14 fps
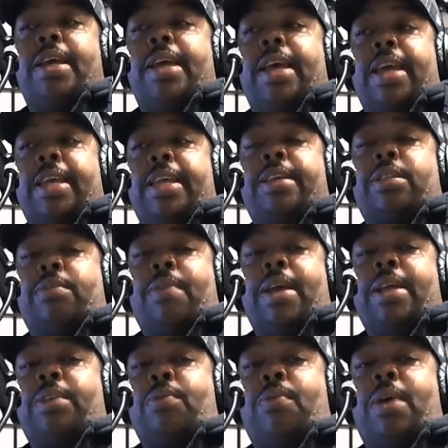and after I
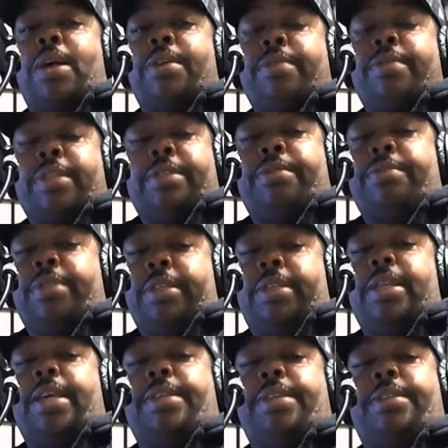add the water, then do the
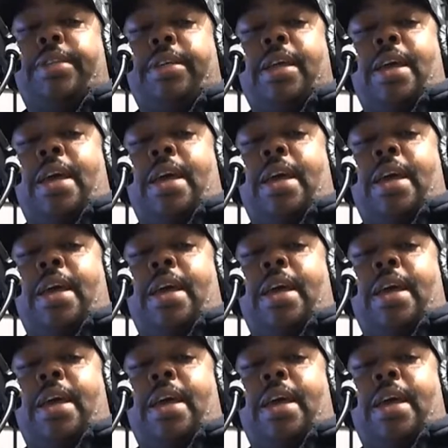tasting.